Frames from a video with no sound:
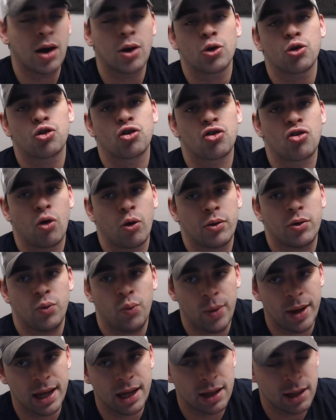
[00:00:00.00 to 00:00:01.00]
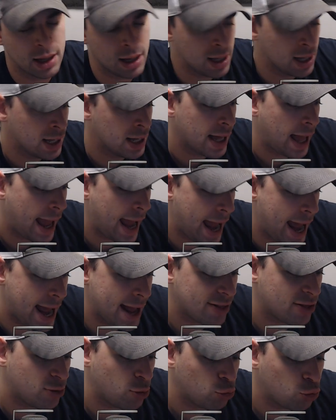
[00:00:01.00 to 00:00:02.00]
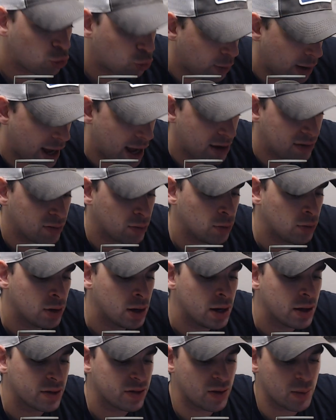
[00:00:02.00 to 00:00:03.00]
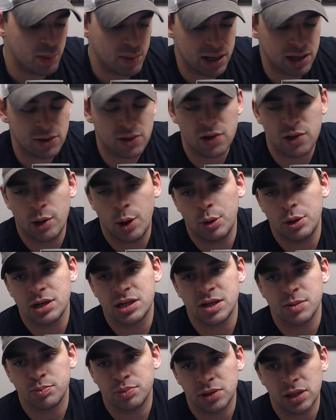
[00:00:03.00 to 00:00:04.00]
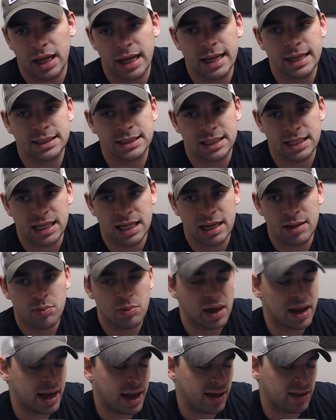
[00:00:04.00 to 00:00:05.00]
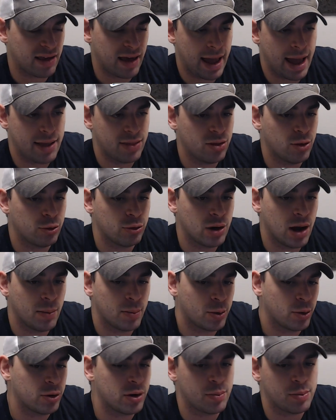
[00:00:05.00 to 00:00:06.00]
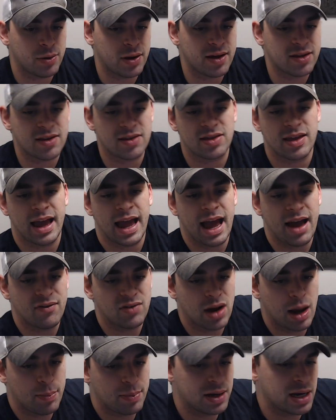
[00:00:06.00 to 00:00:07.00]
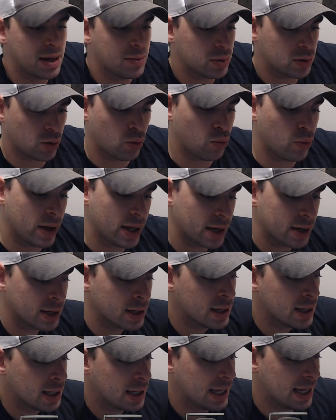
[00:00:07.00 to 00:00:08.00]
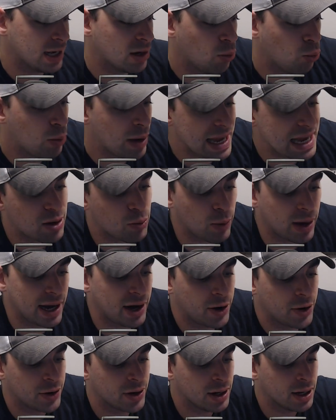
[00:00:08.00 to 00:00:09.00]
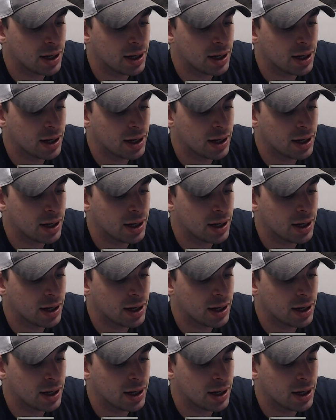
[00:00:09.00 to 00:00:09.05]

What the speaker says: a short week, had to travel to Minnesota to play a team that has had their number in a place that they have not been able to win. In a week where